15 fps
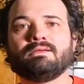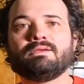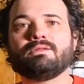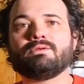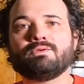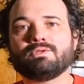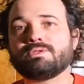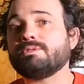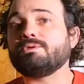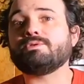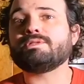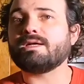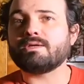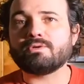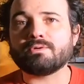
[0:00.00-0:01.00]
you know, you, you
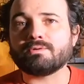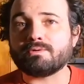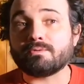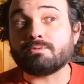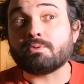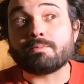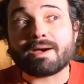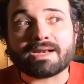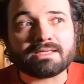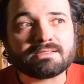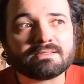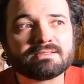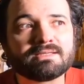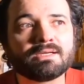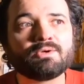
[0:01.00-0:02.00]
sell your, you, you,
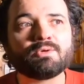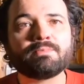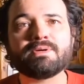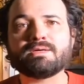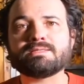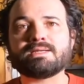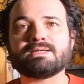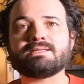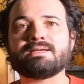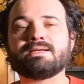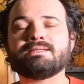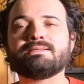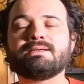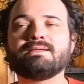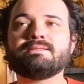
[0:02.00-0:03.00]
manage to sell your beers at,
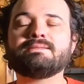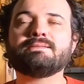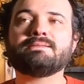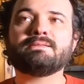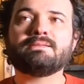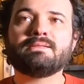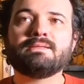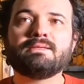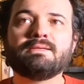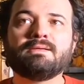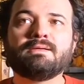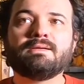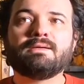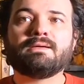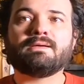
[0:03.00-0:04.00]
at, at
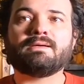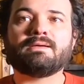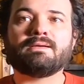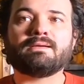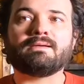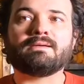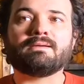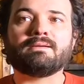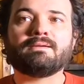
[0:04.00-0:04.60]
uh,